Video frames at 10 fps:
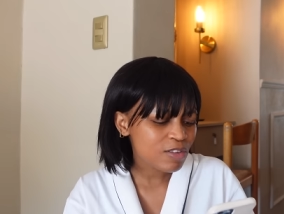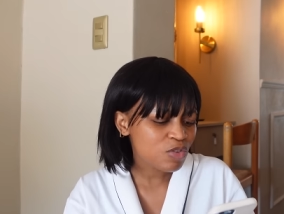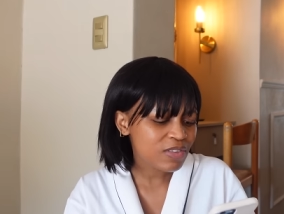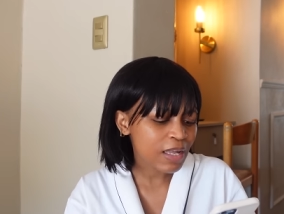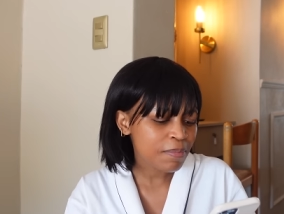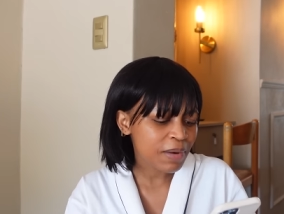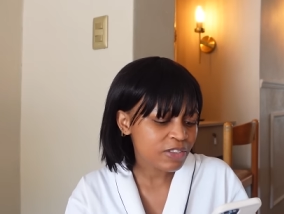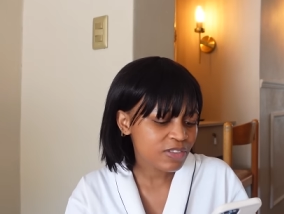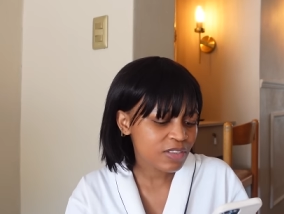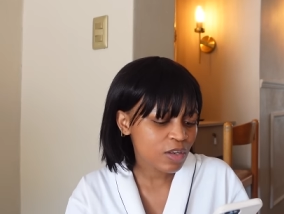did you start
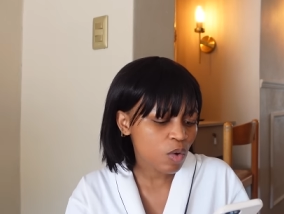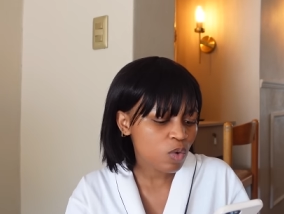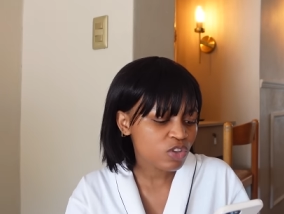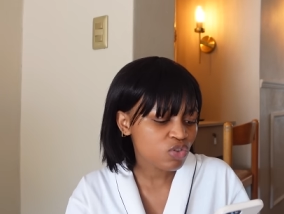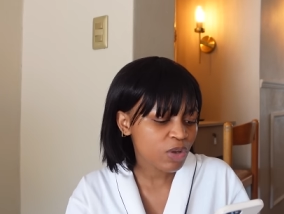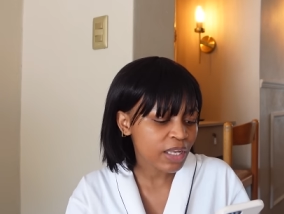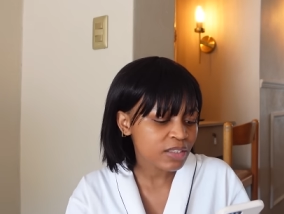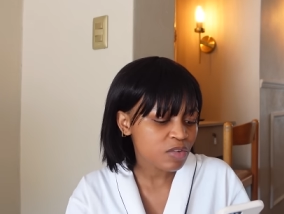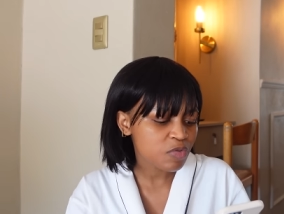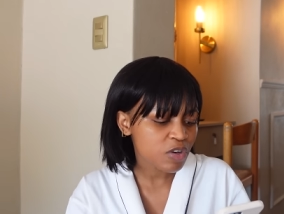budgeting or did you
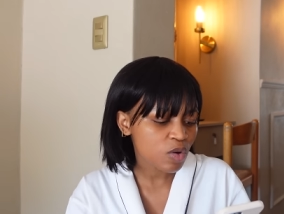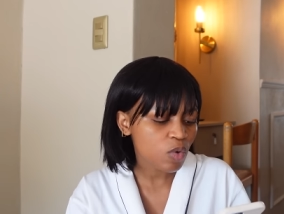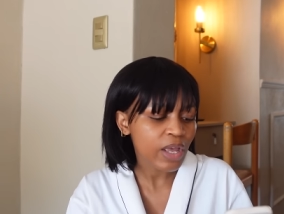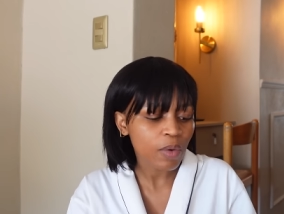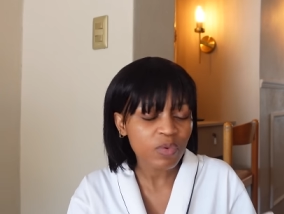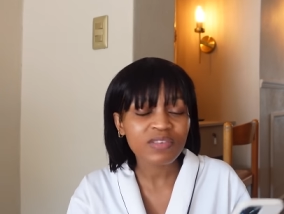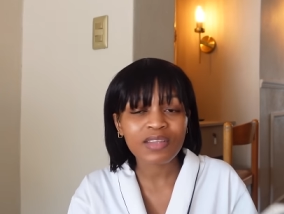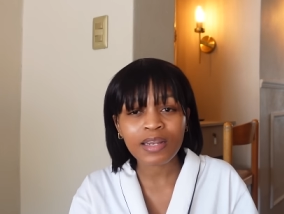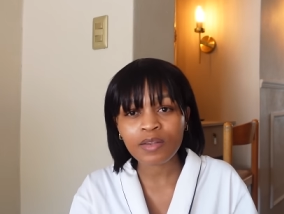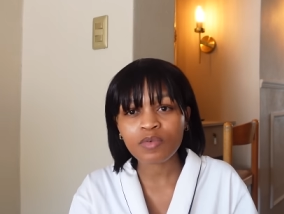get different yeah we
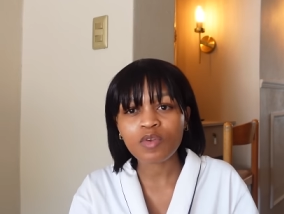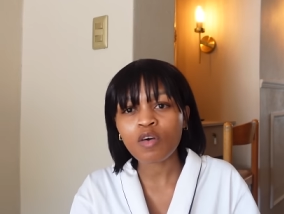started